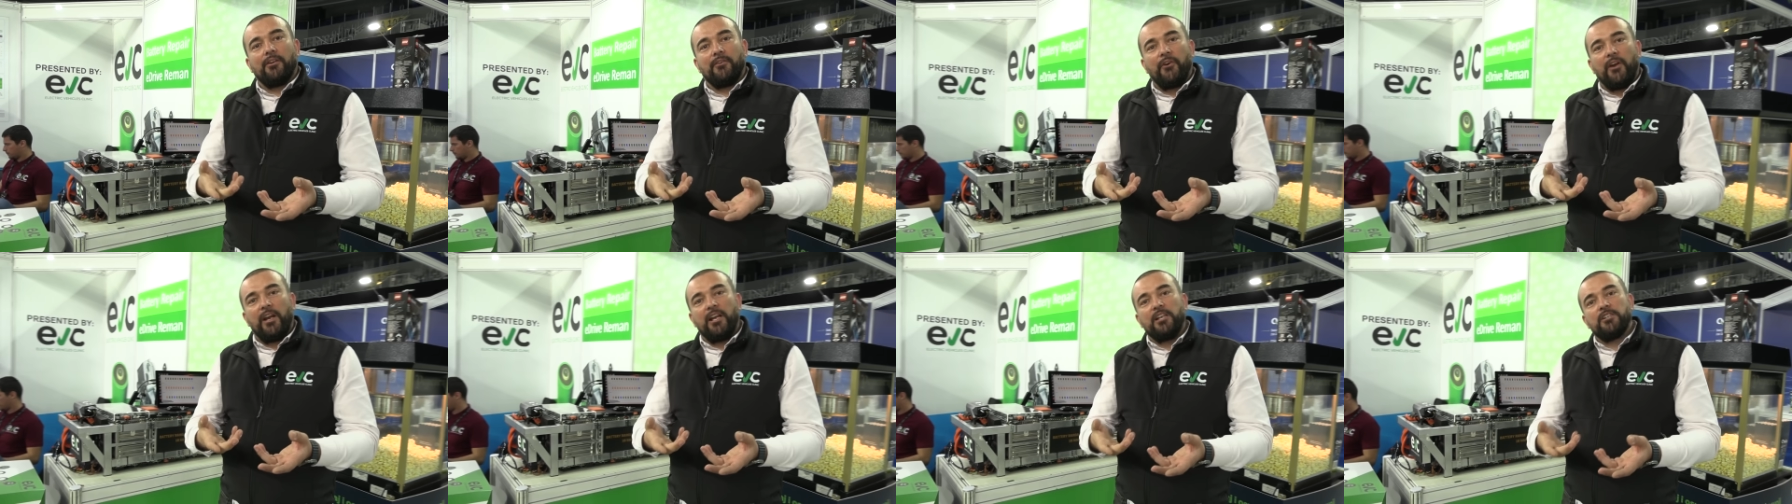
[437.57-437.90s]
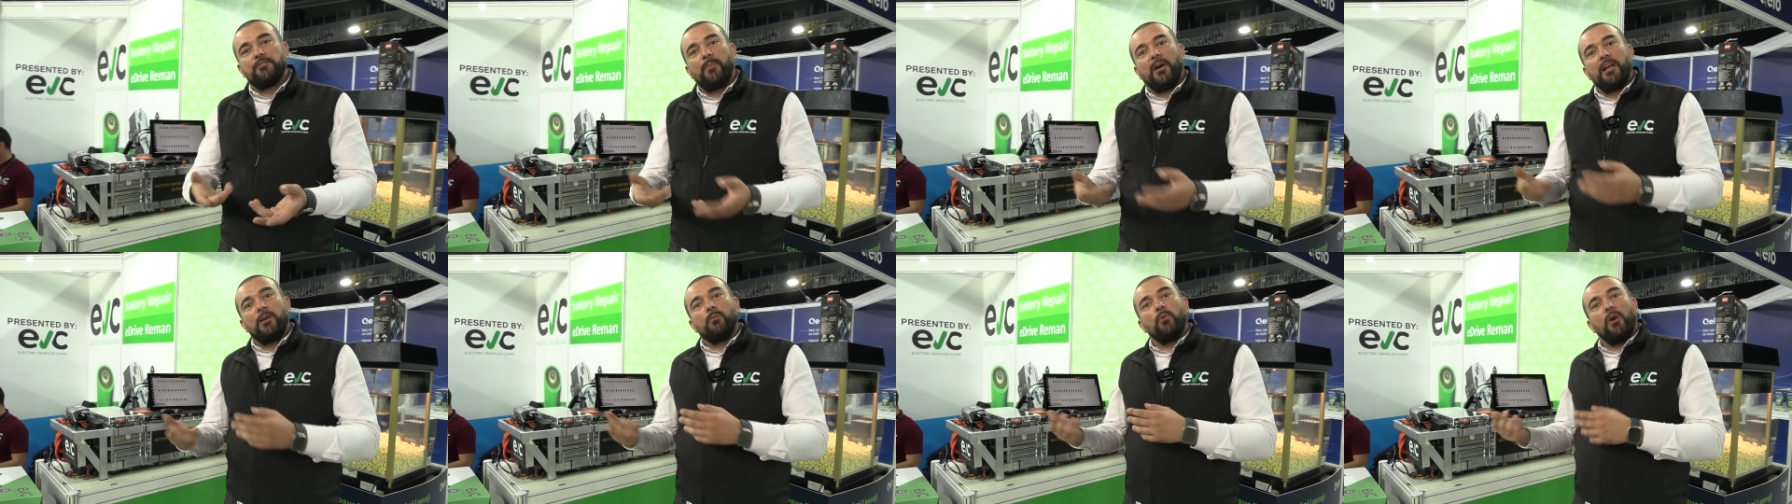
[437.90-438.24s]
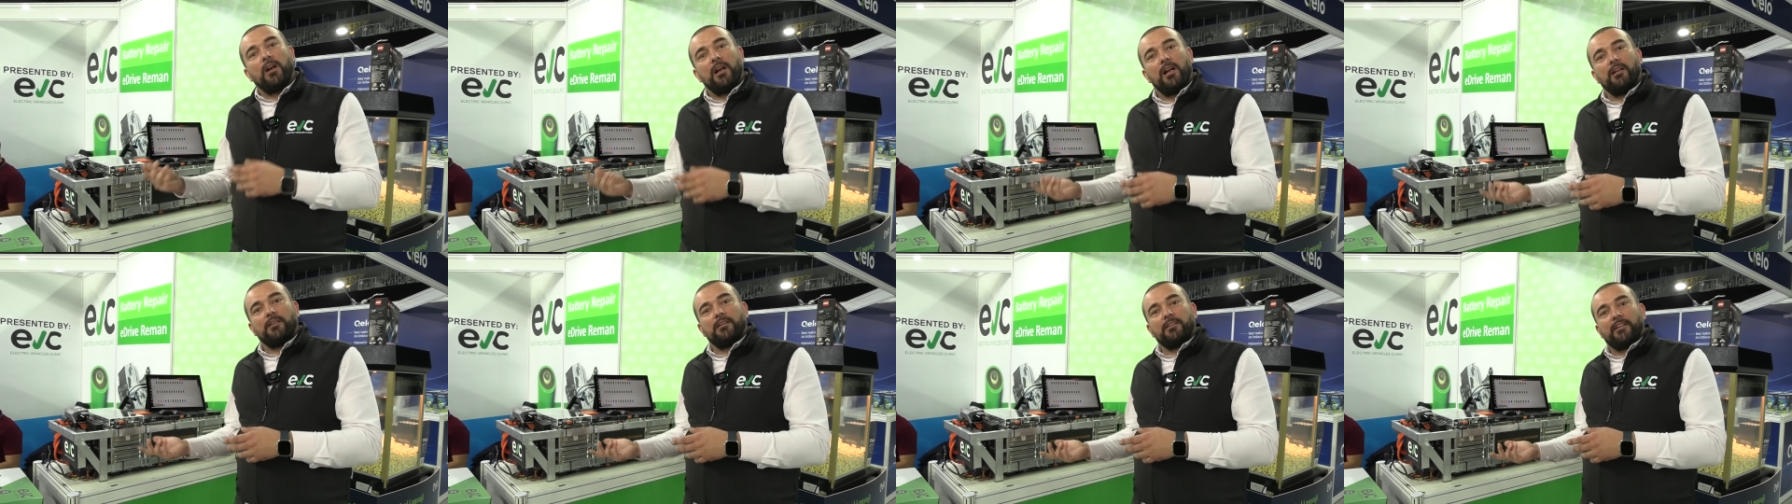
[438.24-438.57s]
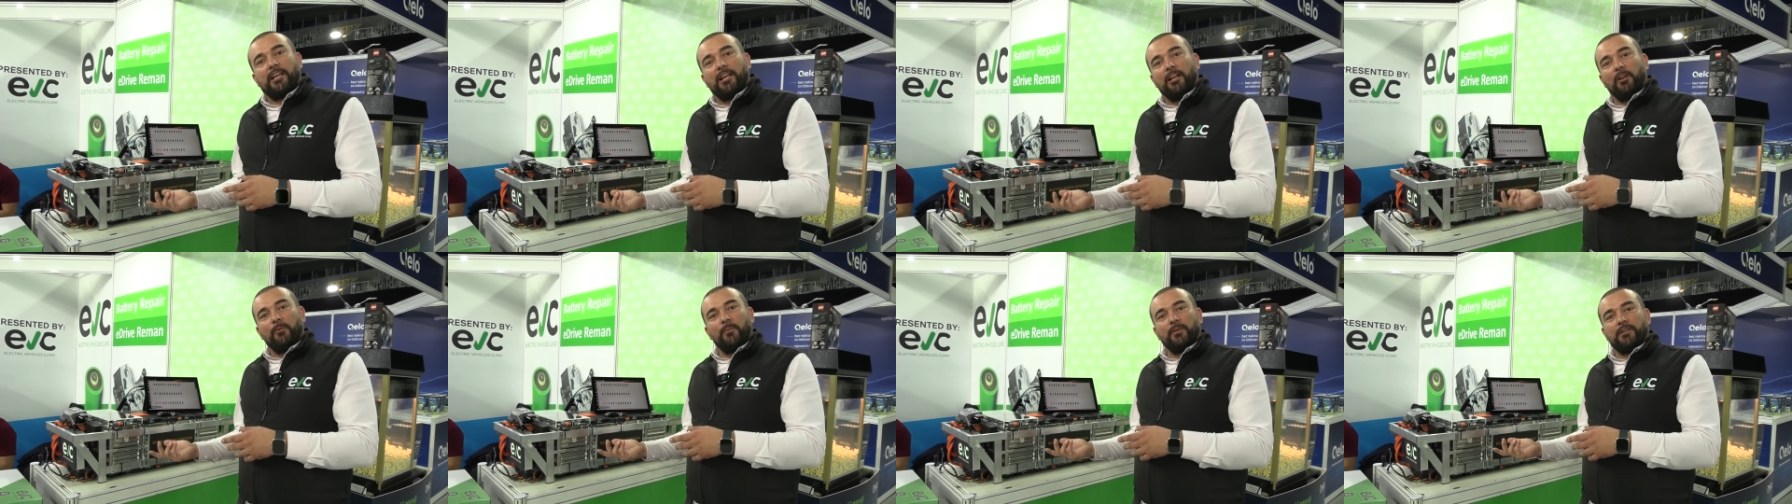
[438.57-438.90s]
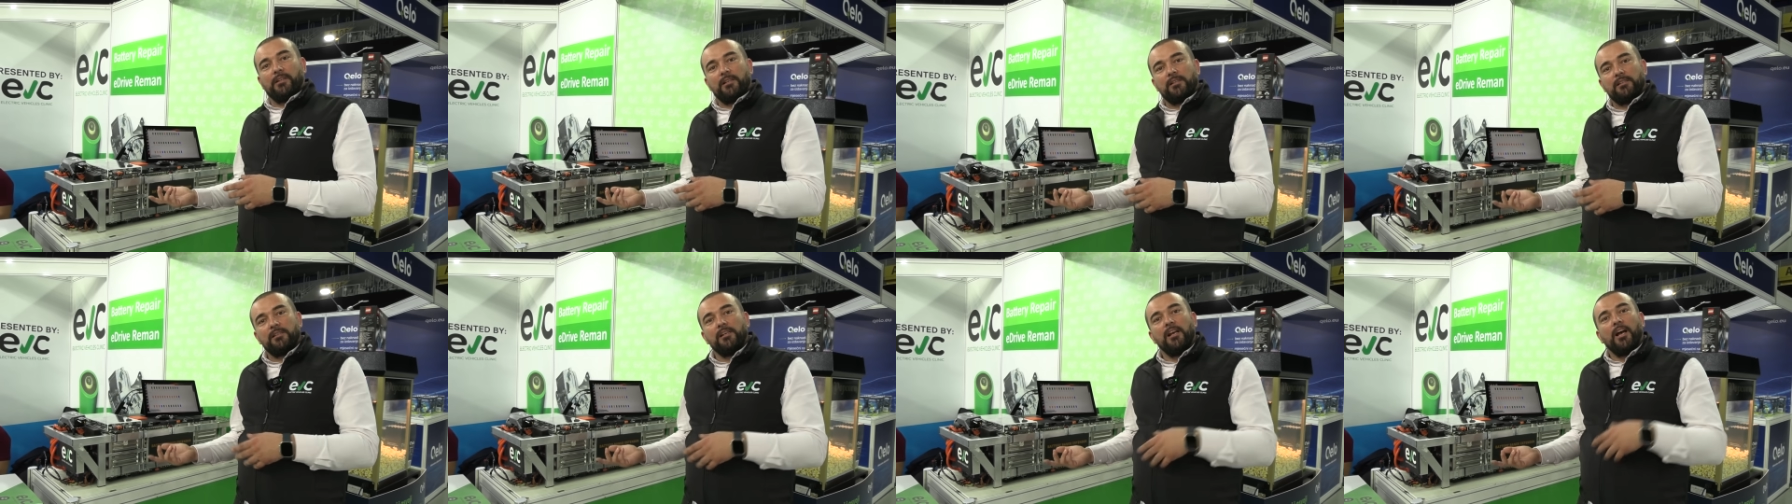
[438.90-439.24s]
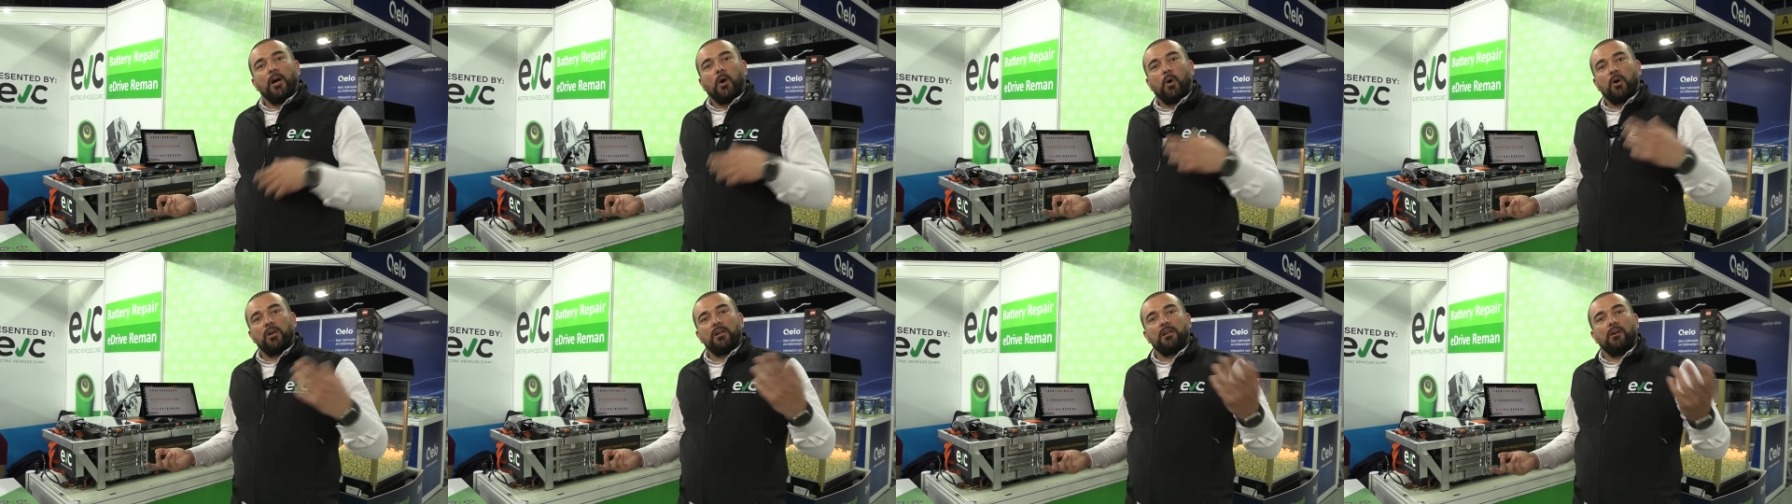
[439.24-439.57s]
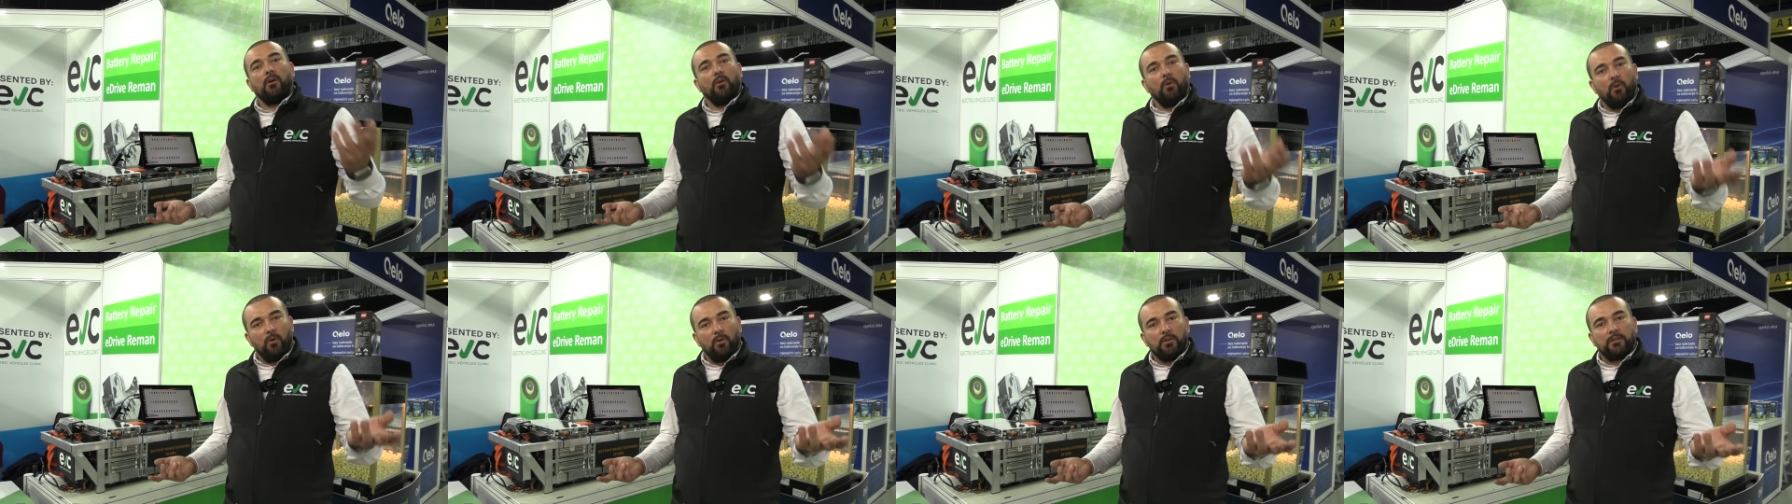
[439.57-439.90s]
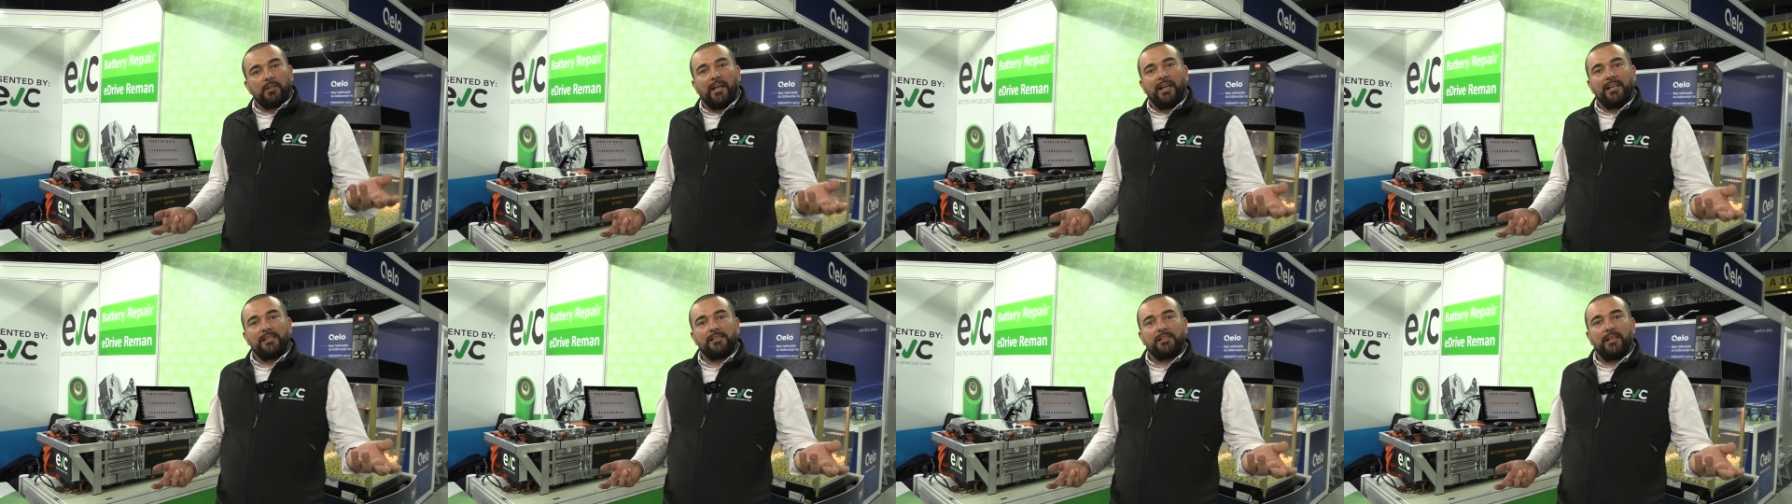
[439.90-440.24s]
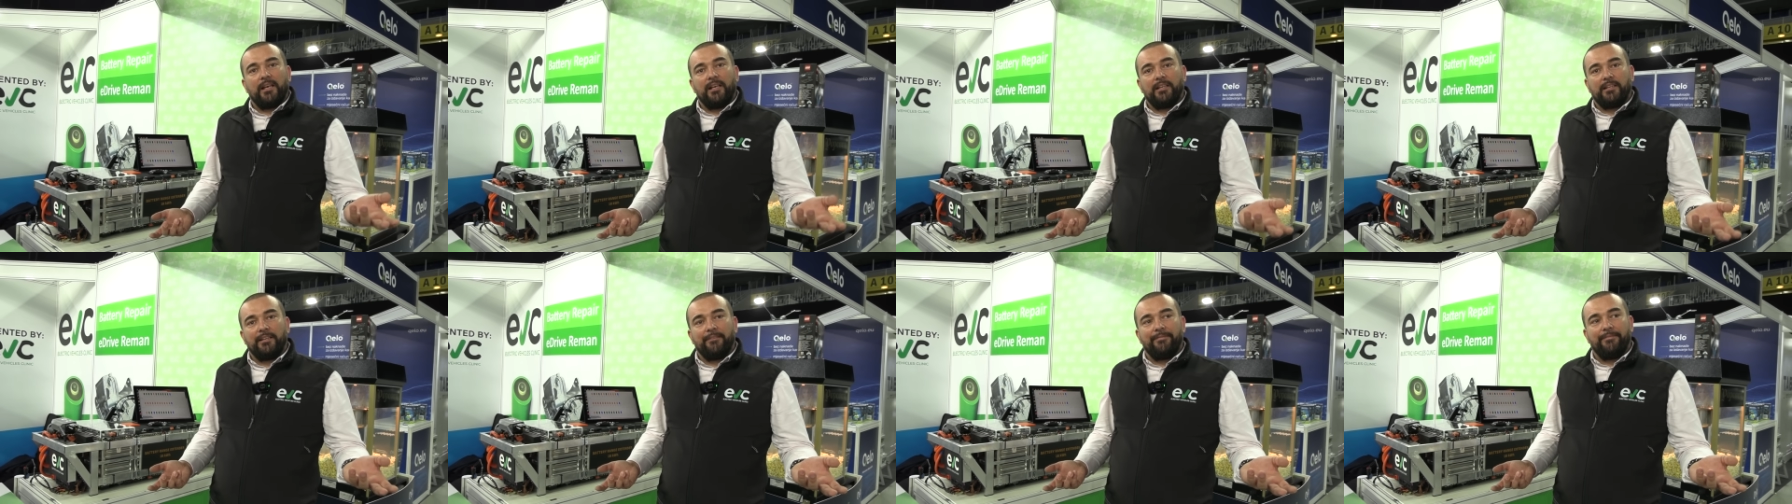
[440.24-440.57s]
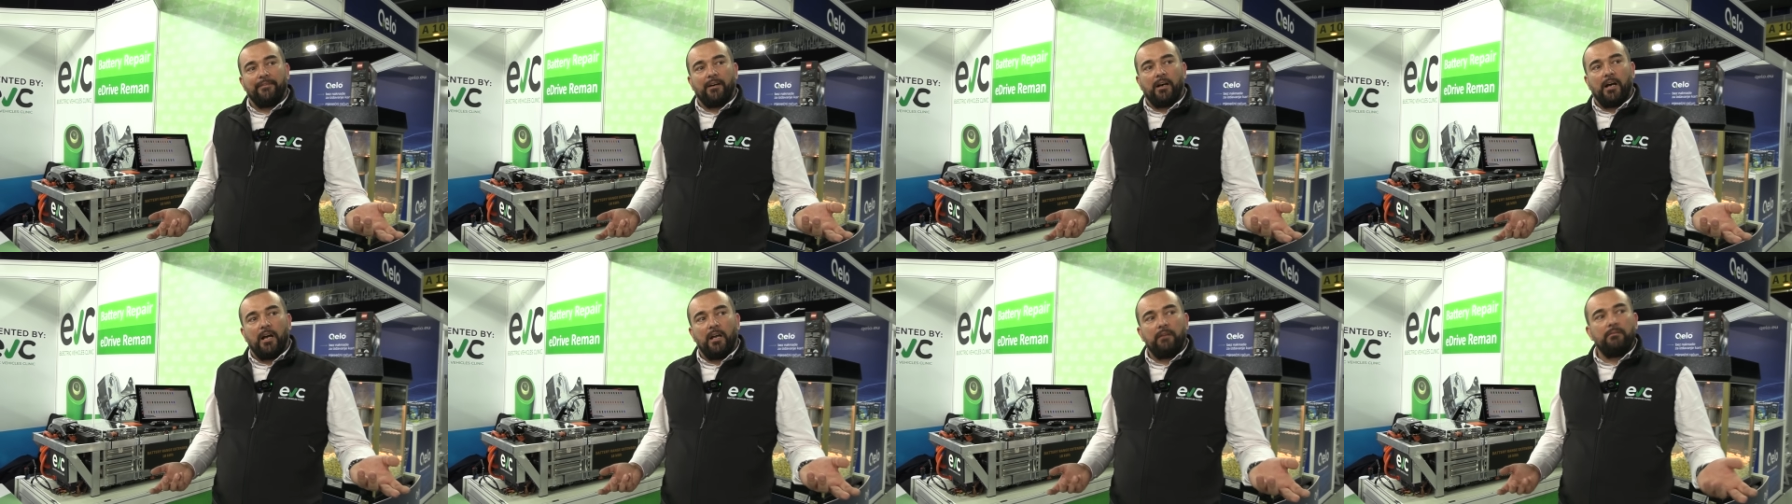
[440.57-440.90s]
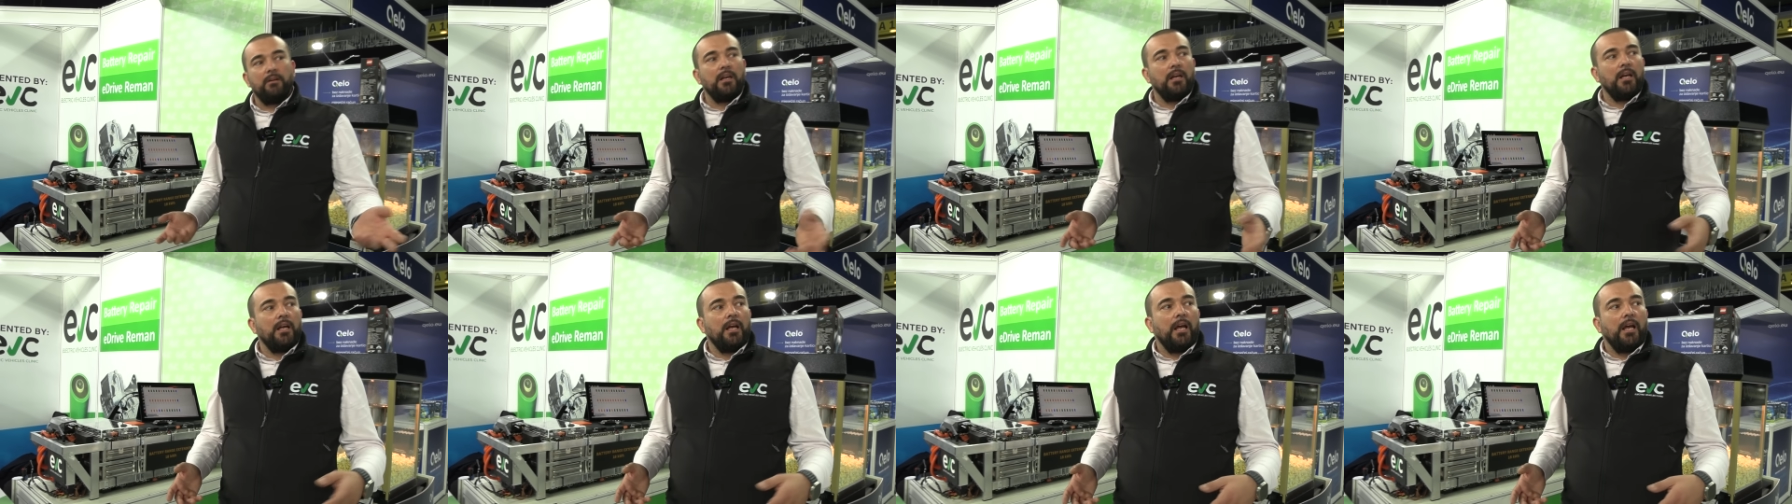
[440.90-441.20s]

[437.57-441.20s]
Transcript: the range by 100 kilometers on old S85